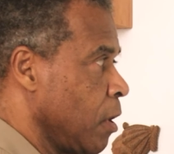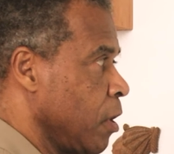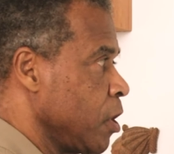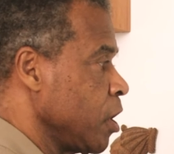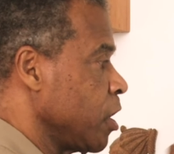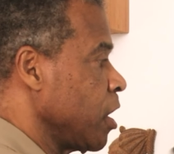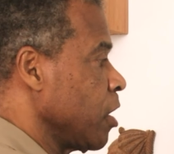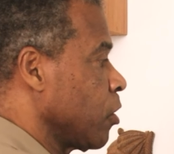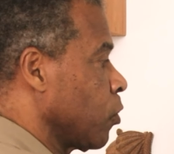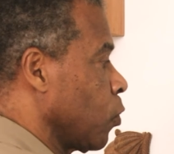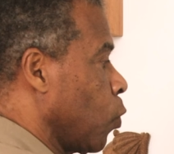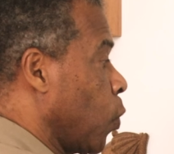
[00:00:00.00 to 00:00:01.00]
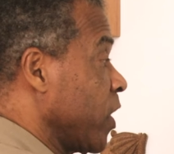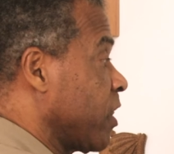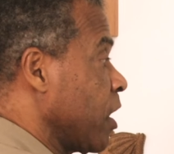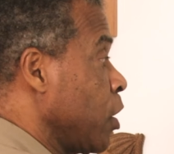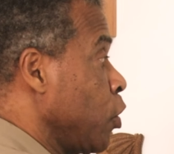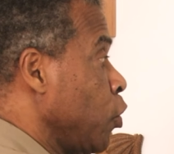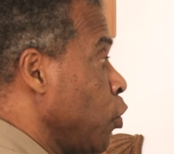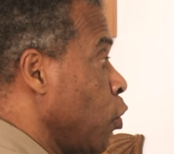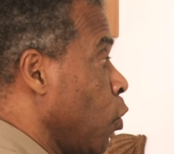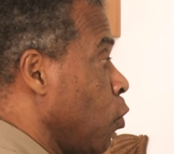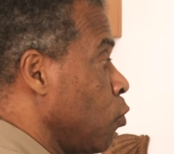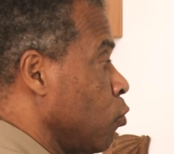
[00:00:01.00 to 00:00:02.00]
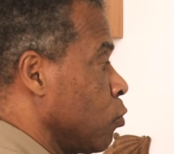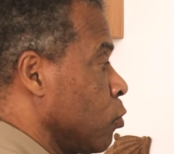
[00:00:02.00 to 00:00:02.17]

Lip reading: This is what they know